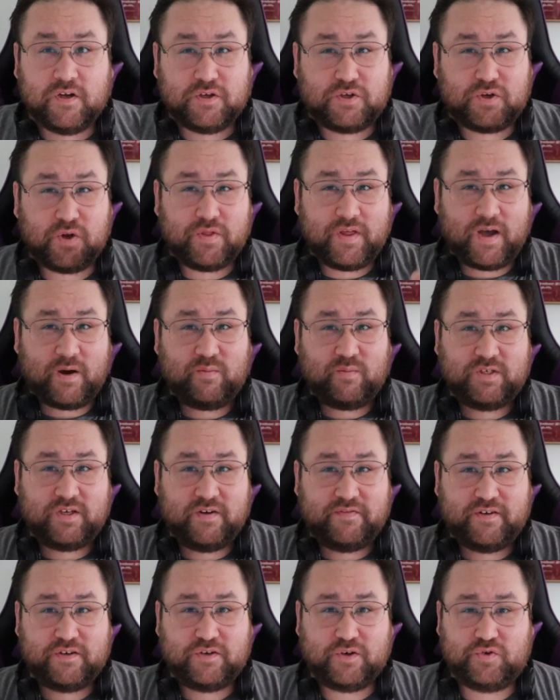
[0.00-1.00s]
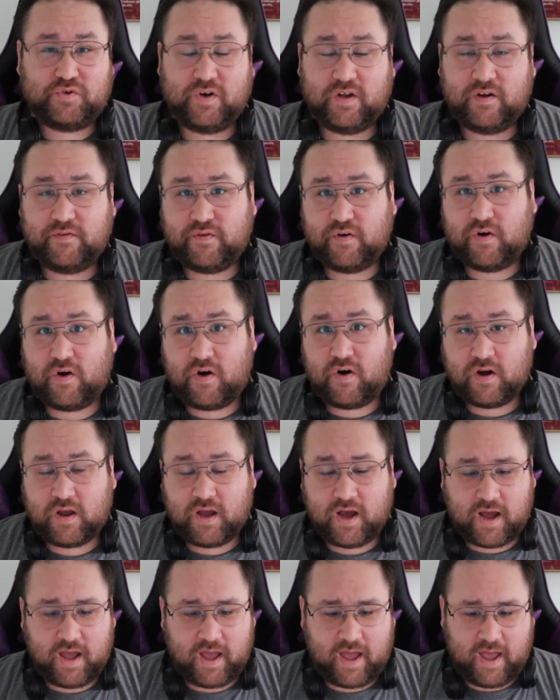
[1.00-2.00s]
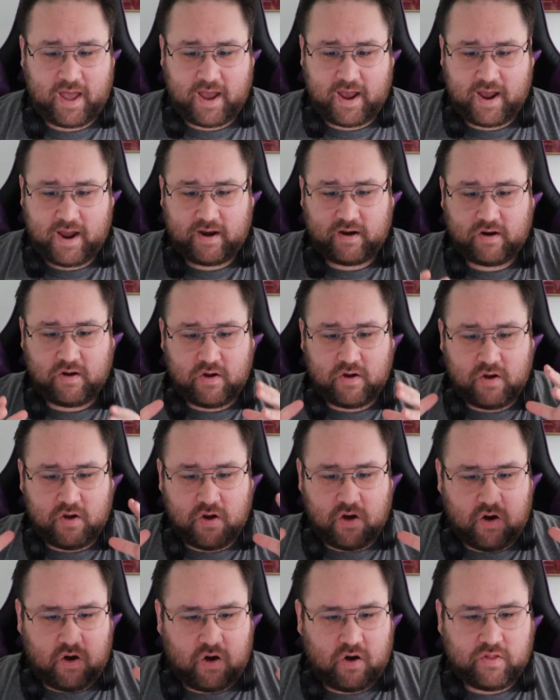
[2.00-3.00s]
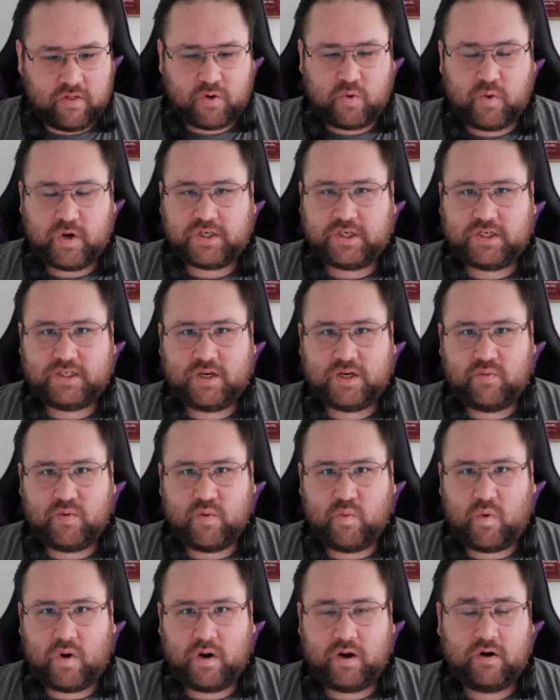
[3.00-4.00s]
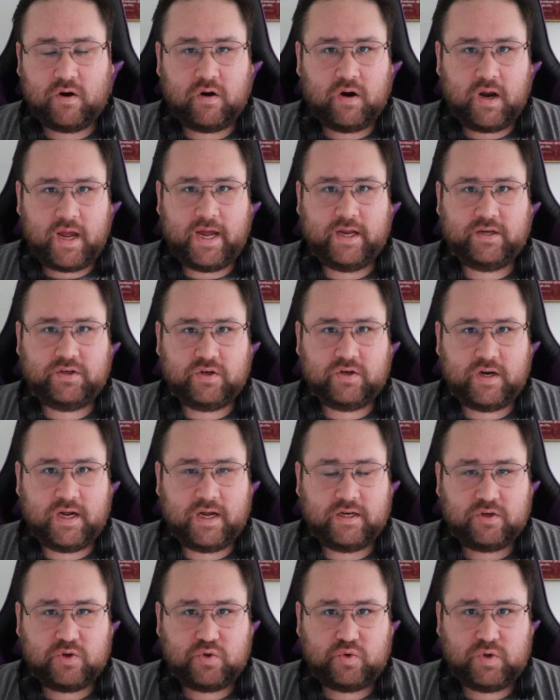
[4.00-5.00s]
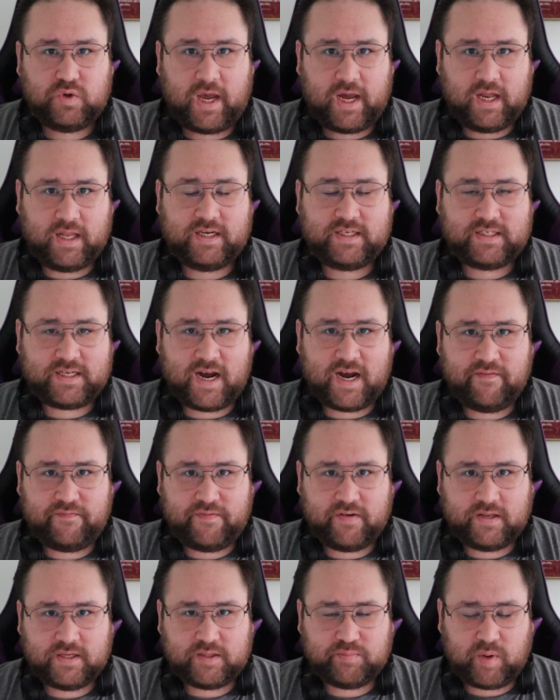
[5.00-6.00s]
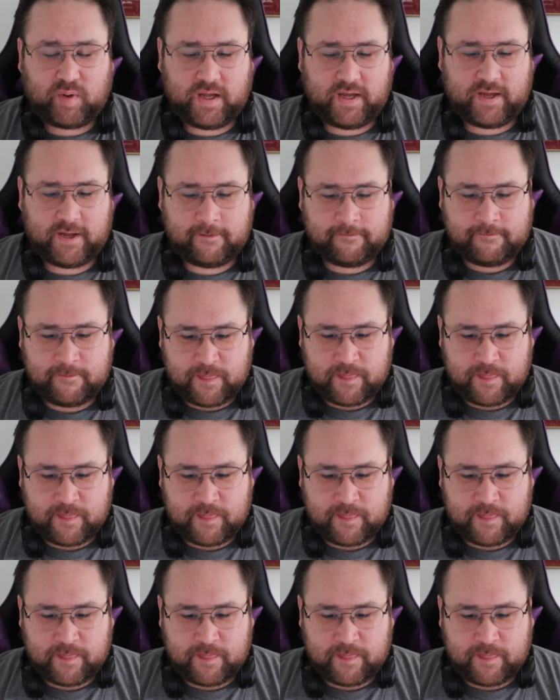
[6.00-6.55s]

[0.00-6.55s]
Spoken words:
So that was the official trailer for Hawkeye, and all the questions that we wanted are answered as who Hailee Steinfeld is playing.